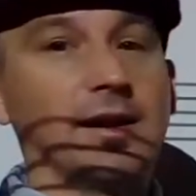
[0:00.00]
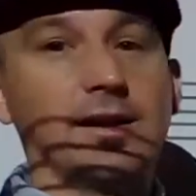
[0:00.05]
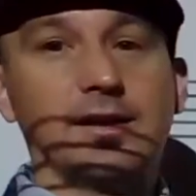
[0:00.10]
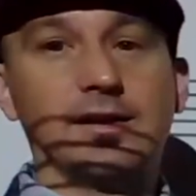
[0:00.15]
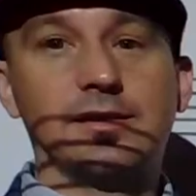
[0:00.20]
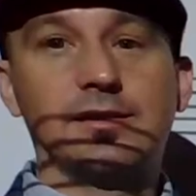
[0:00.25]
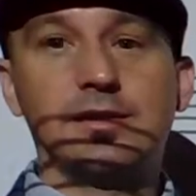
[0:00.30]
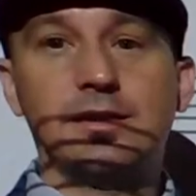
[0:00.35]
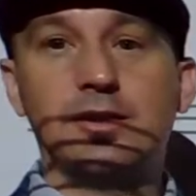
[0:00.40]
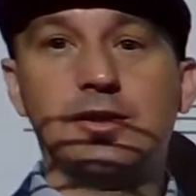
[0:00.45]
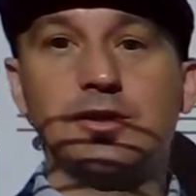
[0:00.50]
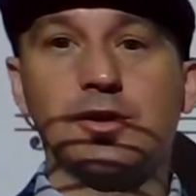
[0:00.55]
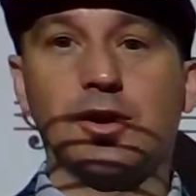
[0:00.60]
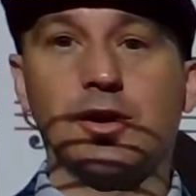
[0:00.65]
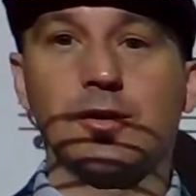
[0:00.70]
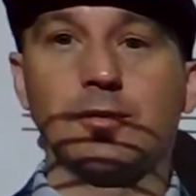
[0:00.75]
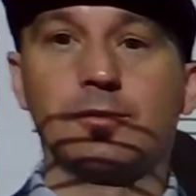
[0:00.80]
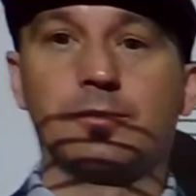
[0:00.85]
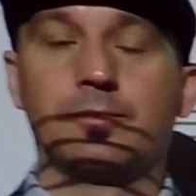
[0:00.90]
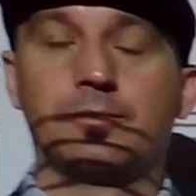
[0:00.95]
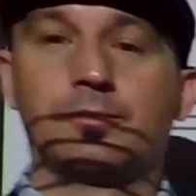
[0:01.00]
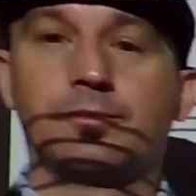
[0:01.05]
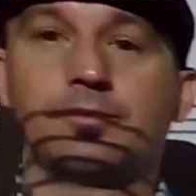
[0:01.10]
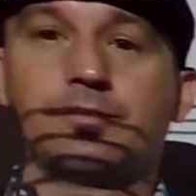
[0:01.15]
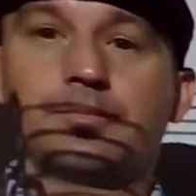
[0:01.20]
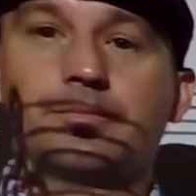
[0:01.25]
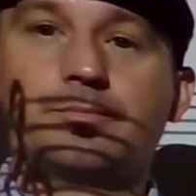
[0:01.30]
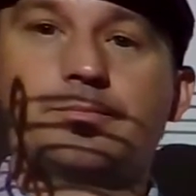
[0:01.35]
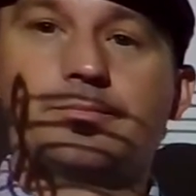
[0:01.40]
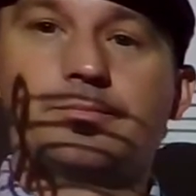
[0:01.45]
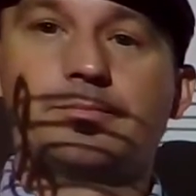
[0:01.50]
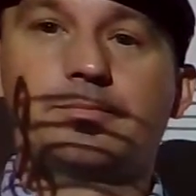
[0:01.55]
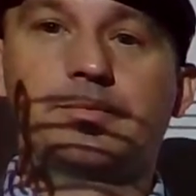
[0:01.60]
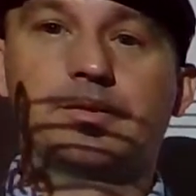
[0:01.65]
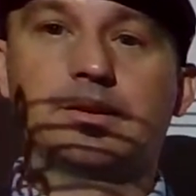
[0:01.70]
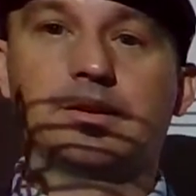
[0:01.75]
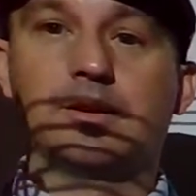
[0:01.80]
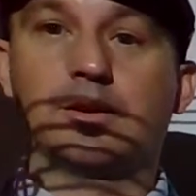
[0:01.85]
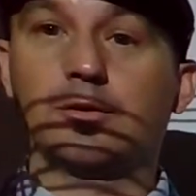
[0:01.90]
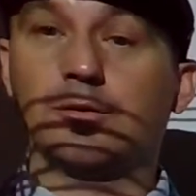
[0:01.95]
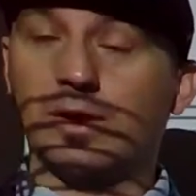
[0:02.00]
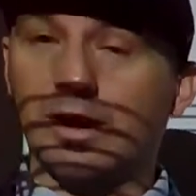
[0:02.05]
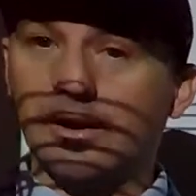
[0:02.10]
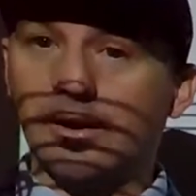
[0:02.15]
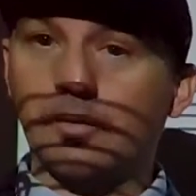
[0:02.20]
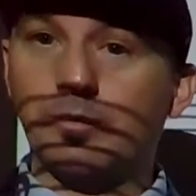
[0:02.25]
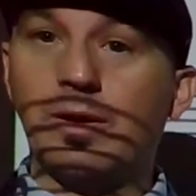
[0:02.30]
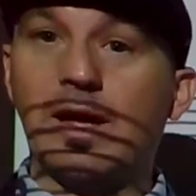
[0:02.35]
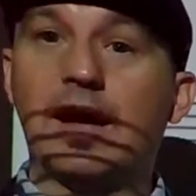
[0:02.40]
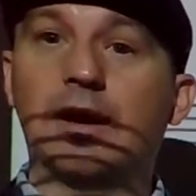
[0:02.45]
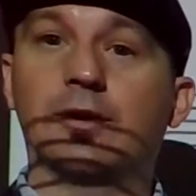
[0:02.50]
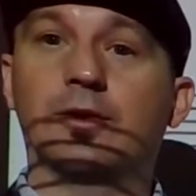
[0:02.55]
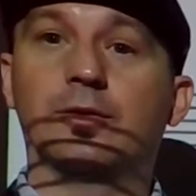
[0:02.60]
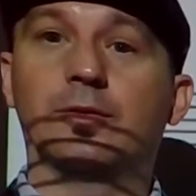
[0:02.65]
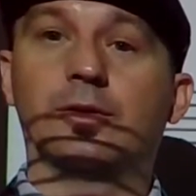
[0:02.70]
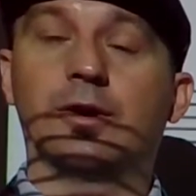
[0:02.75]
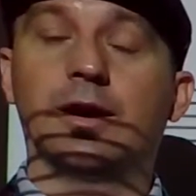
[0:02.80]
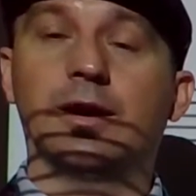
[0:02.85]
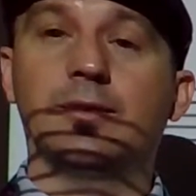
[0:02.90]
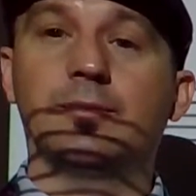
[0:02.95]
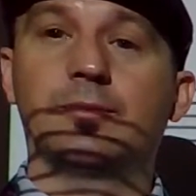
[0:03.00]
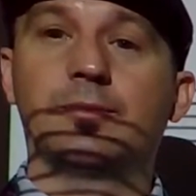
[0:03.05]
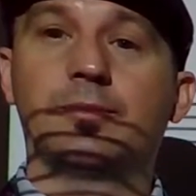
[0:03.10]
a C sharp to create our pattern, right?